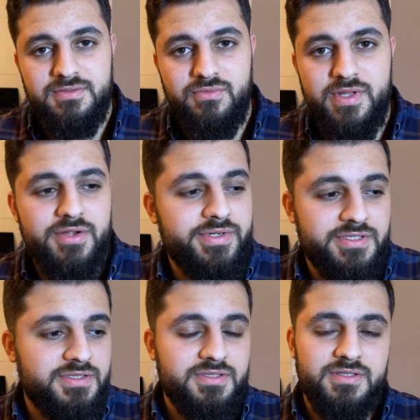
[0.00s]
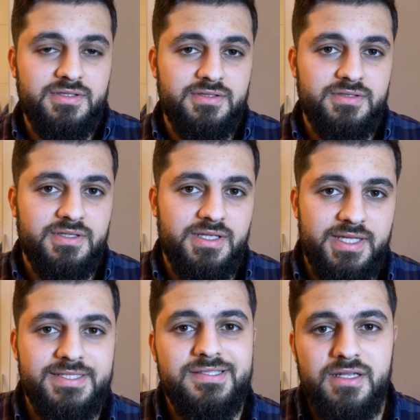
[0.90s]
Whether it's
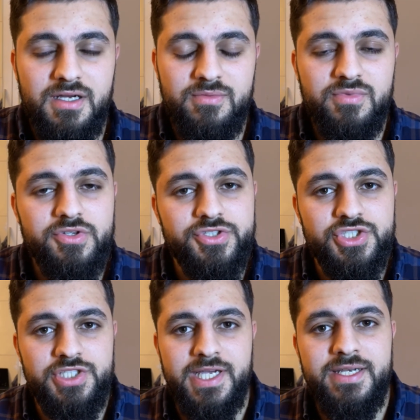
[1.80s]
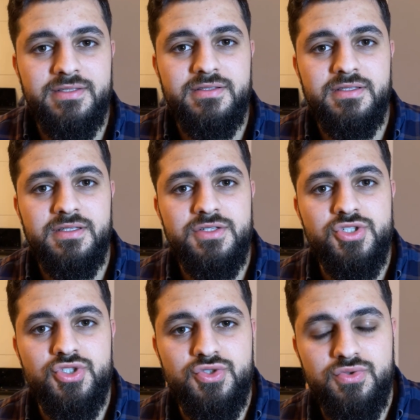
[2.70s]
Islam,
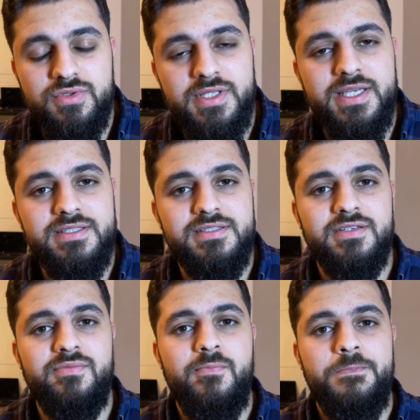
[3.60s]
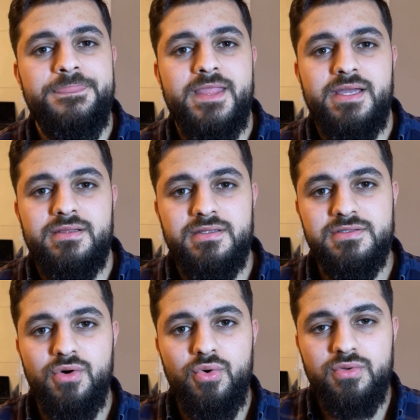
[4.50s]
Christianity, Judaism, these
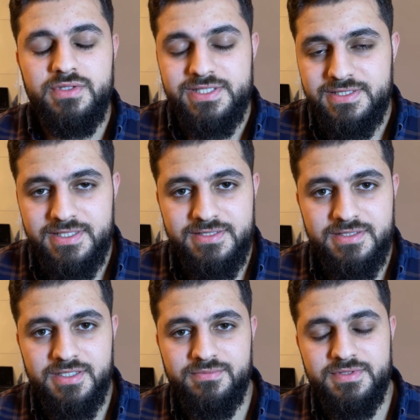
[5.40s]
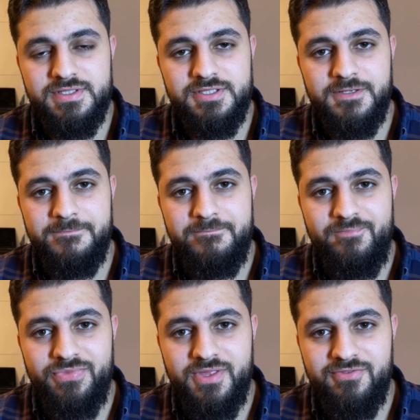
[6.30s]
are all systems
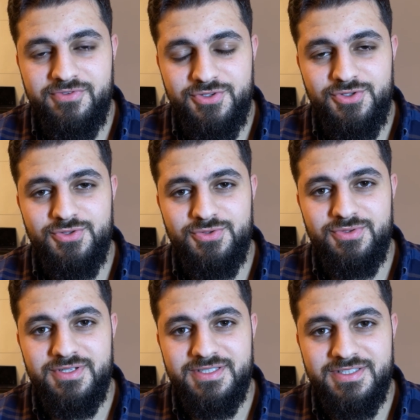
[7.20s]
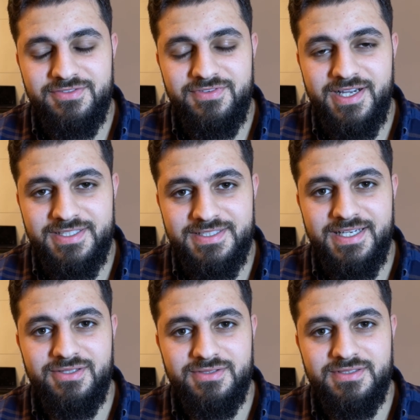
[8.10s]
for you to find
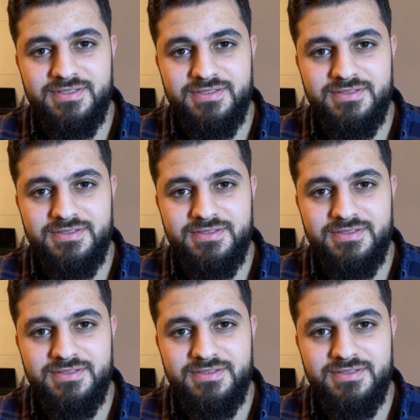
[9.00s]
out.